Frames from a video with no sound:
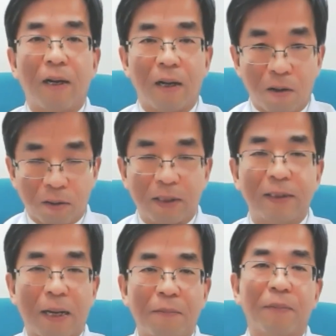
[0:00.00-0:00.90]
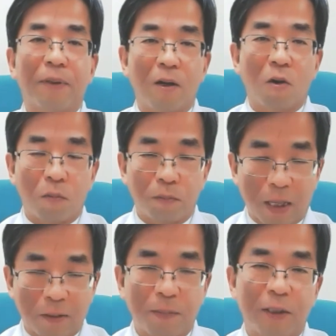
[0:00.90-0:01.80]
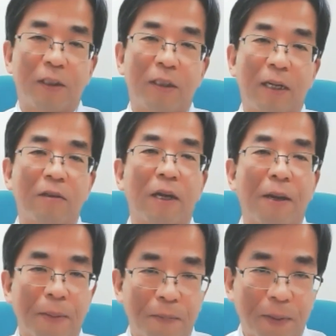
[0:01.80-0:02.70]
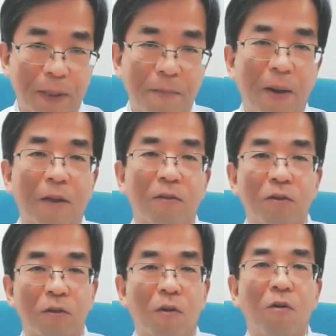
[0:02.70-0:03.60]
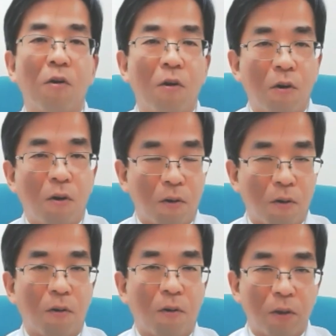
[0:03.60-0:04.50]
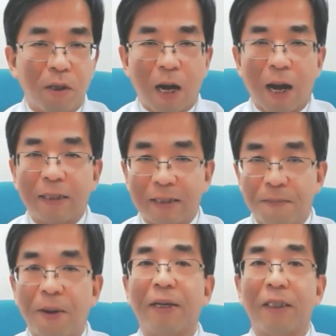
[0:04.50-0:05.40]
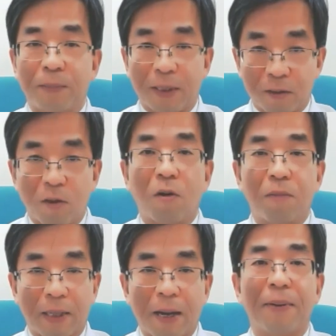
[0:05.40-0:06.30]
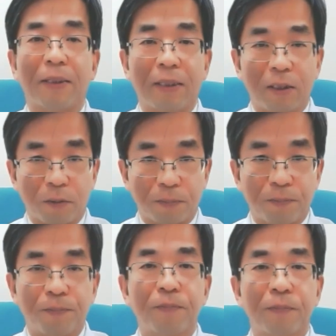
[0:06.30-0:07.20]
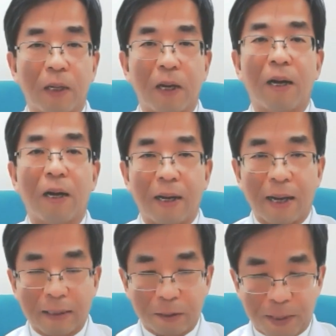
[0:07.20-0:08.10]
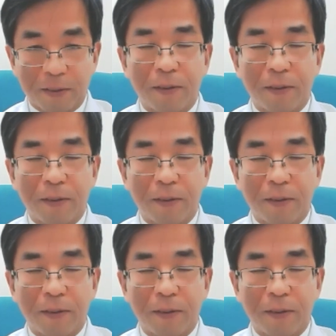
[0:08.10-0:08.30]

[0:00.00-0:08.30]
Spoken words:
on some home blood pressure and everything, and also other management of hypertension aspect.